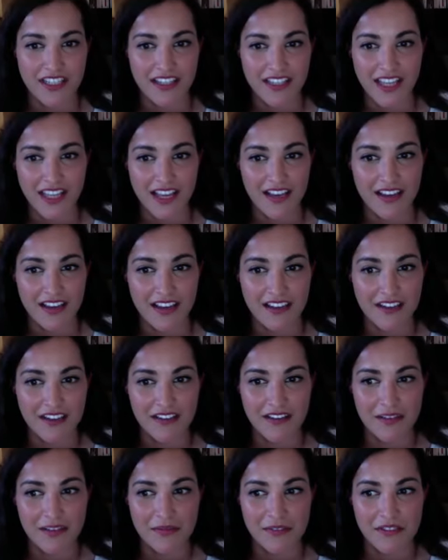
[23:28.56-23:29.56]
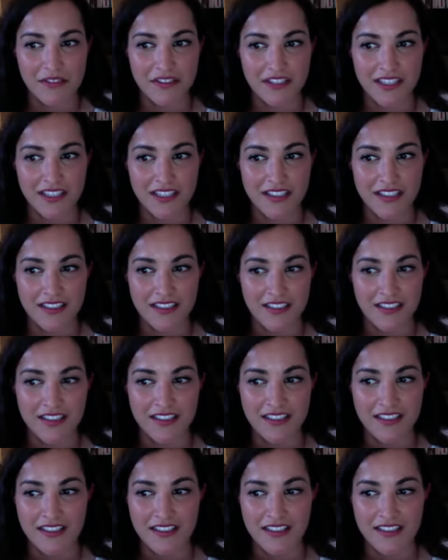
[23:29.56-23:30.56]
Yeah, no, absolutely.
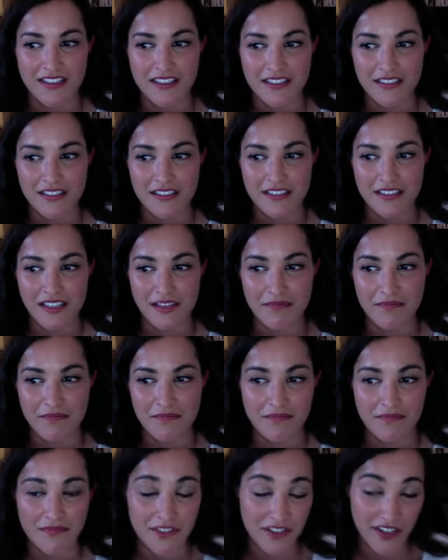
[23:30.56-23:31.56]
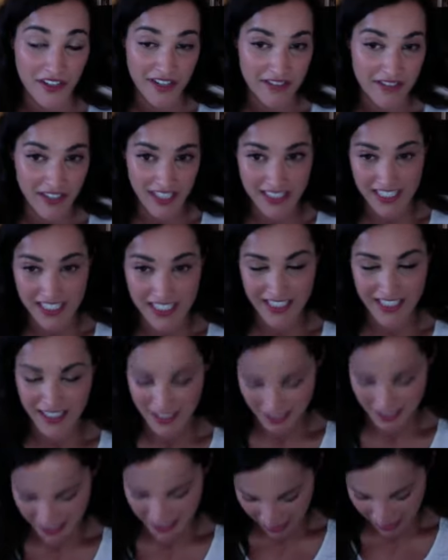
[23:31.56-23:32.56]
It's great. I see it
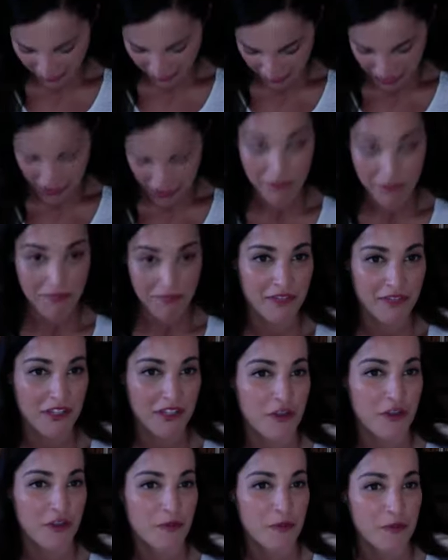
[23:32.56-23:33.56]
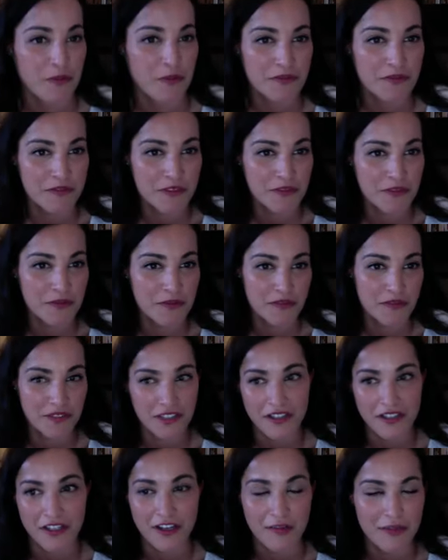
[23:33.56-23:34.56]
all the time in new people
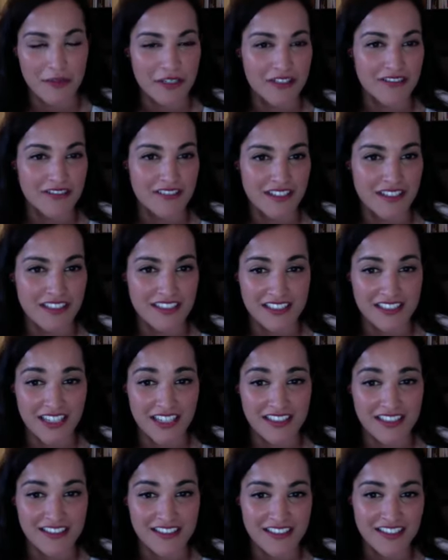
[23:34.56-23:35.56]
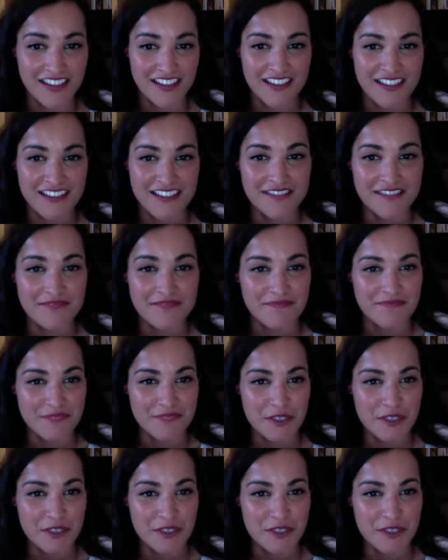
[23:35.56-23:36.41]
that come in, and it's nice. So.